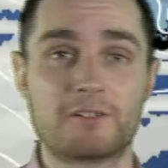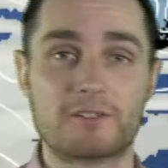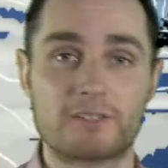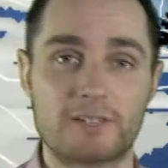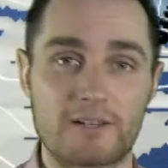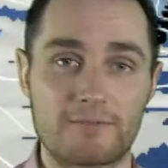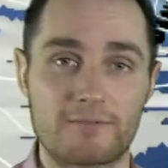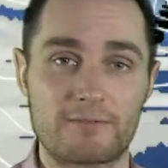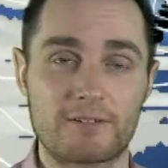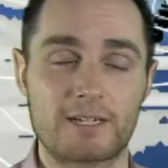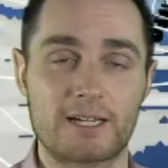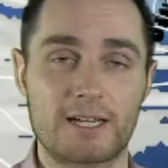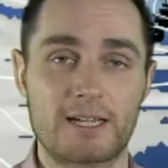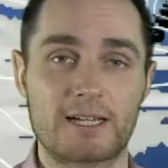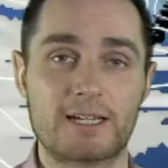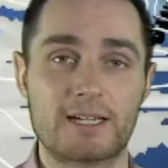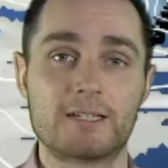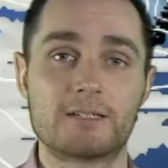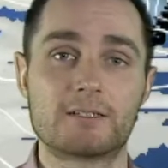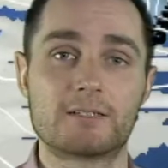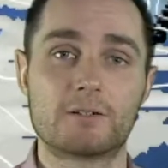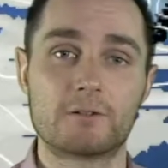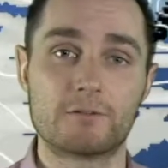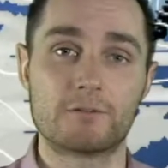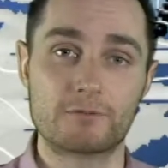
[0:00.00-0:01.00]
7
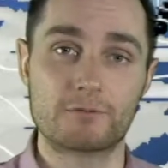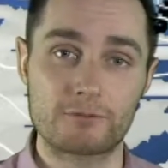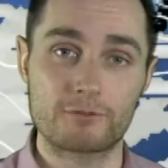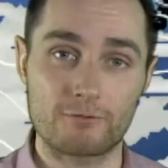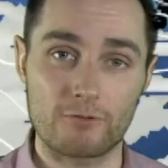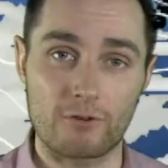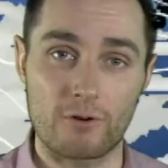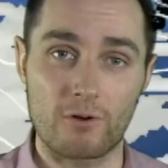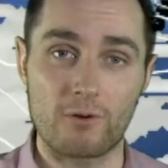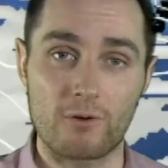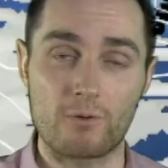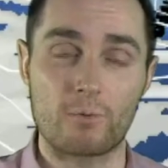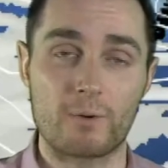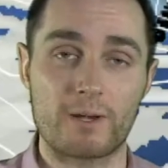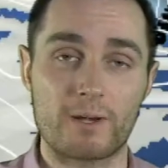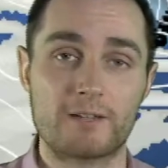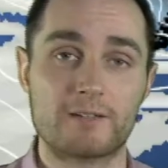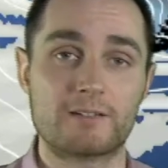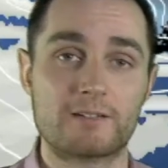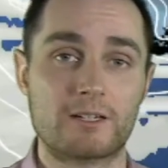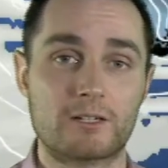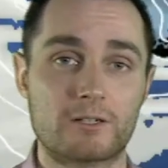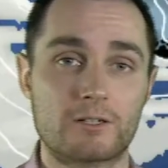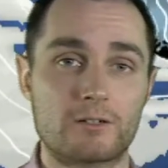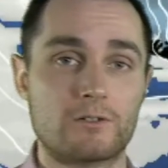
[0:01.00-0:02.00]
days of strong winds
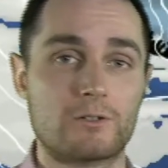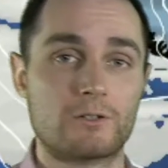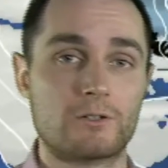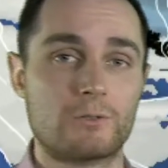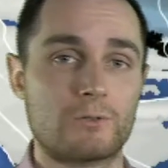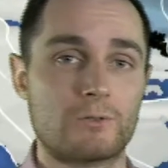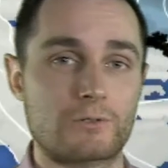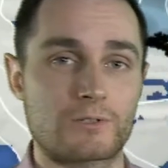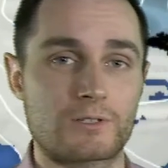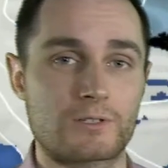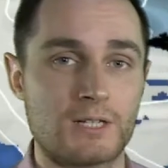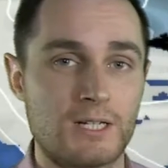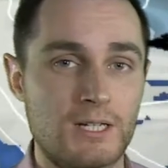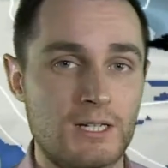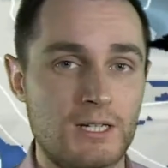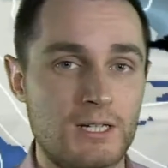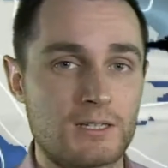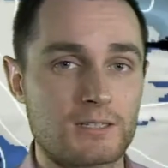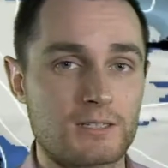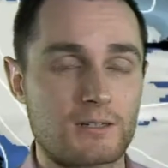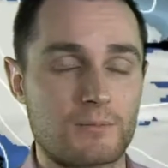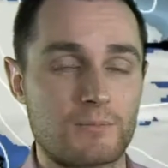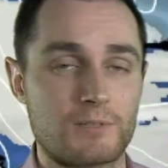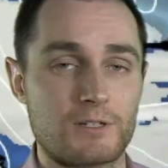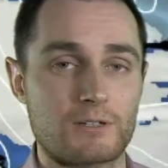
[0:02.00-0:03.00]
that could cause
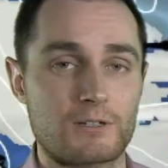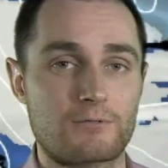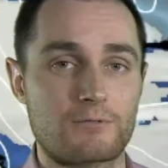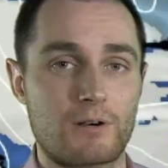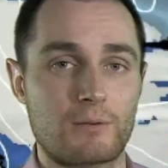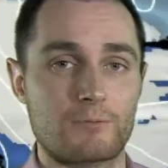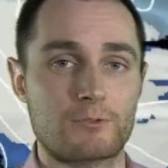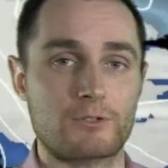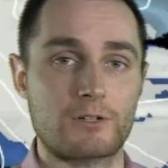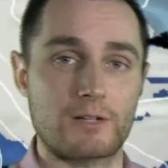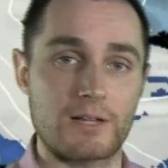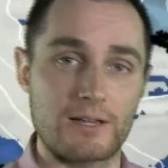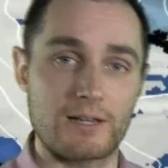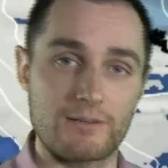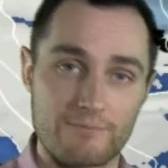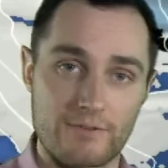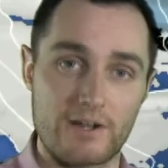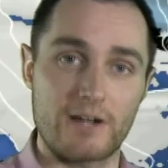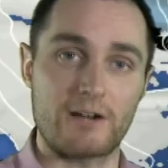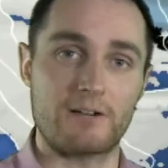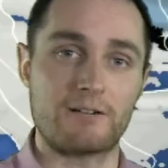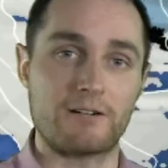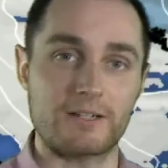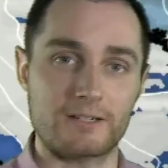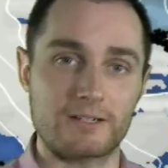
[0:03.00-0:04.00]
some disruption in
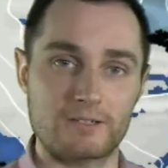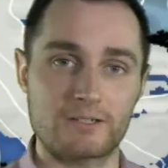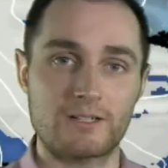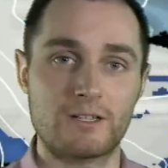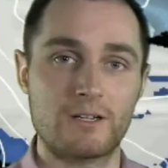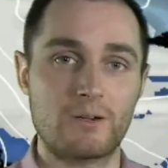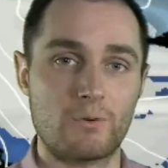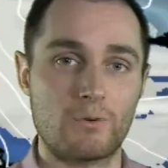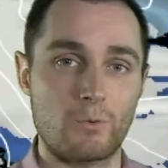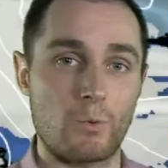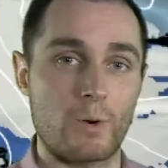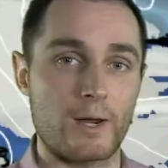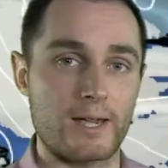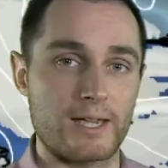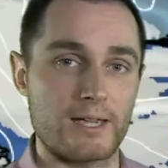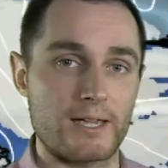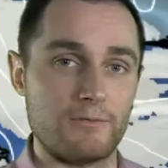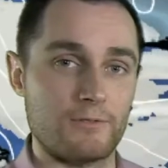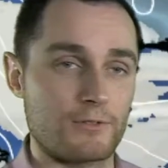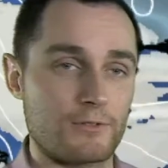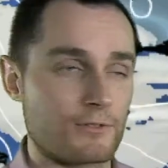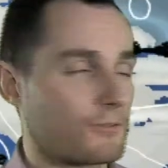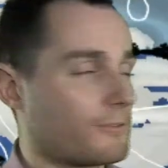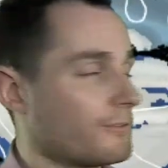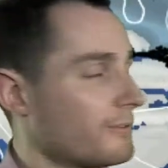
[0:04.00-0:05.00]
various
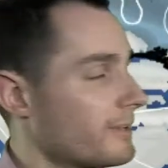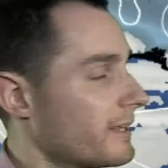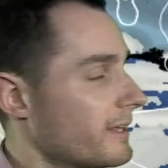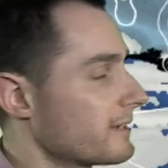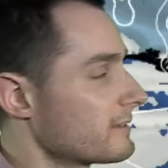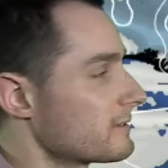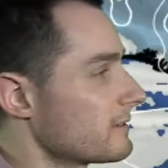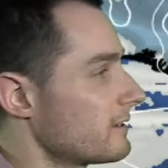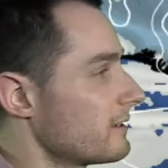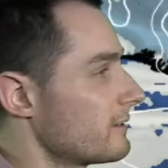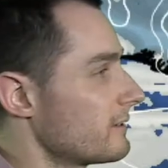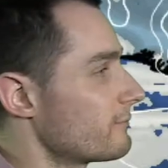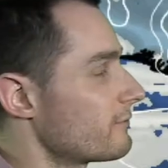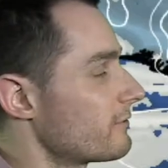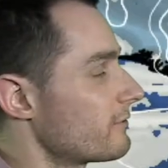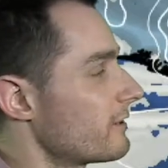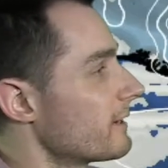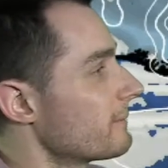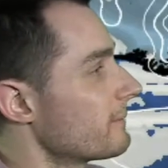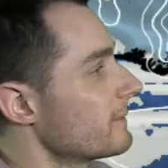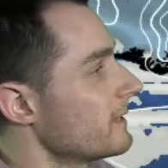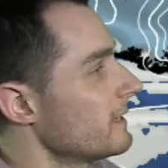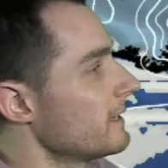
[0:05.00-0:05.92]
waves through that time frame.